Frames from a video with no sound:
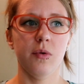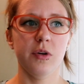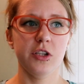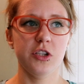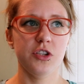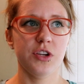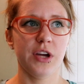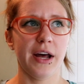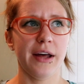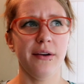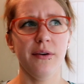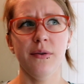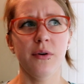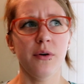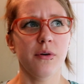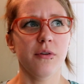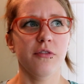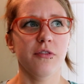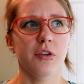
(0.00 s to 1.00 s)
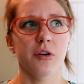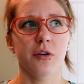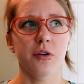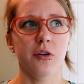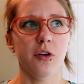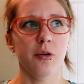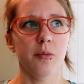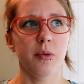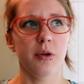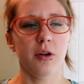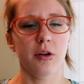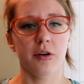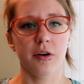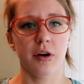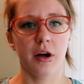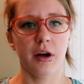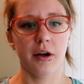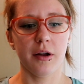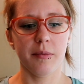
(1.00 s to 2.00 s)
which I don't know if they're global
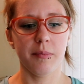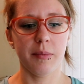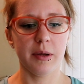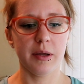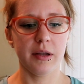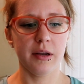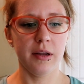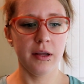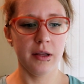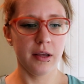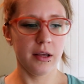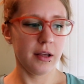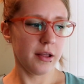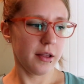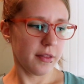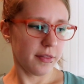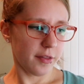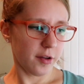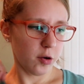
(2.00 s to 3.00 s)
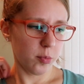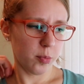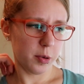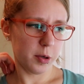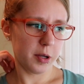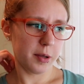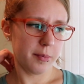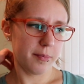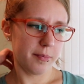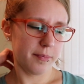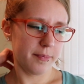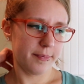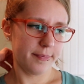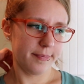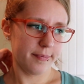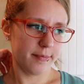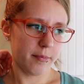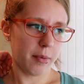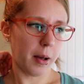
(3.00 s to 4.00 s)
or not, but they're a pretty
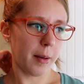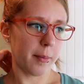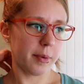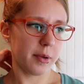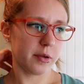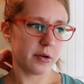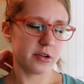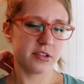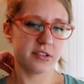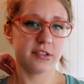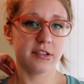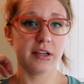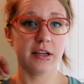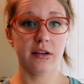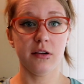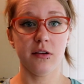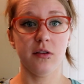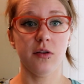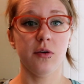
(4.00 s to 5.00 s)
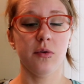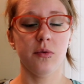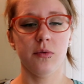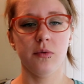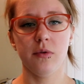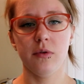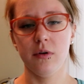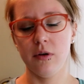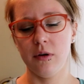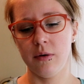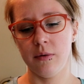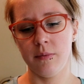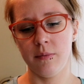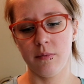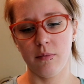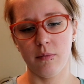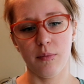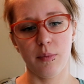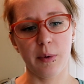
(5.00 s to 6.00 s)
popular standalone
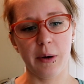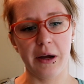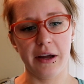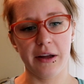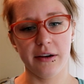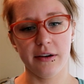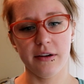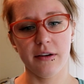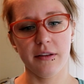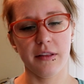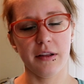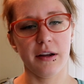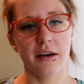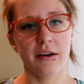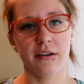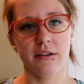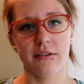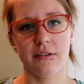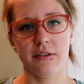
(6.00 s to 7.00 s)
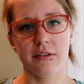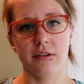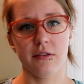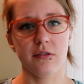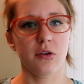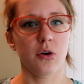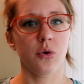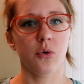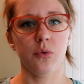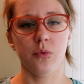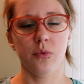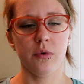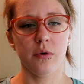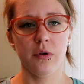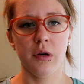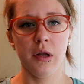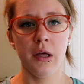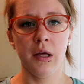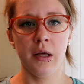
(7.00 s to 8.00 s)
brand that has its
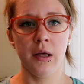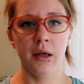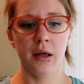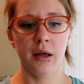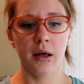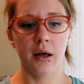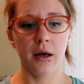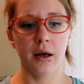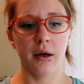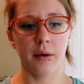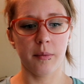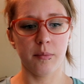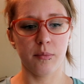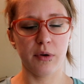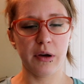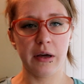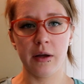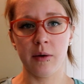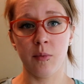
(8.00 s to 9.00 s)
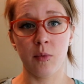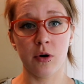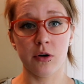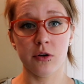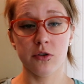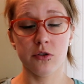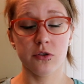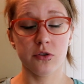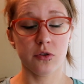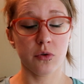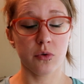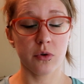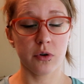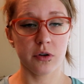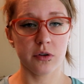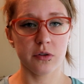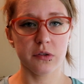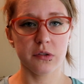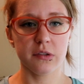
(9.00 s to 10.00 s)
own brick and mortar
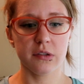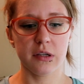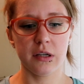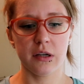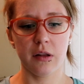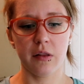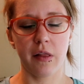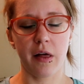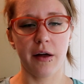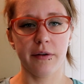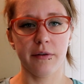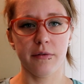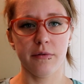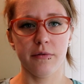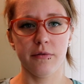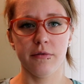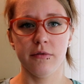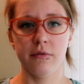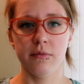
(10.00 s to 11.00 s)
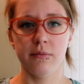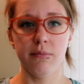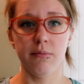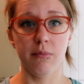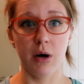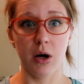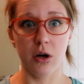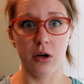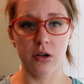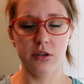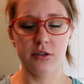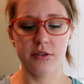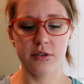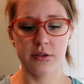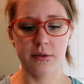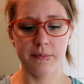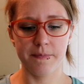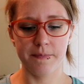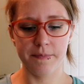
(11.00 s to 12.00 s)
stores in a lot of
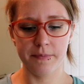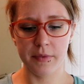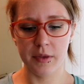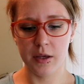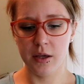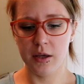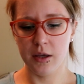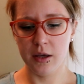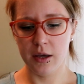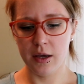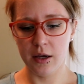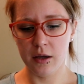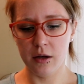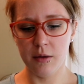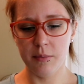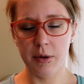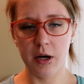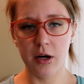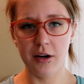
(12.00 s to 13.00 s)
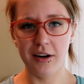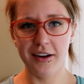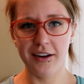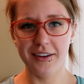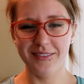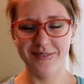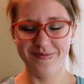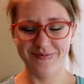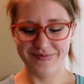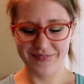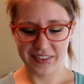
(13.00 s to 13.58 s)
malls in America.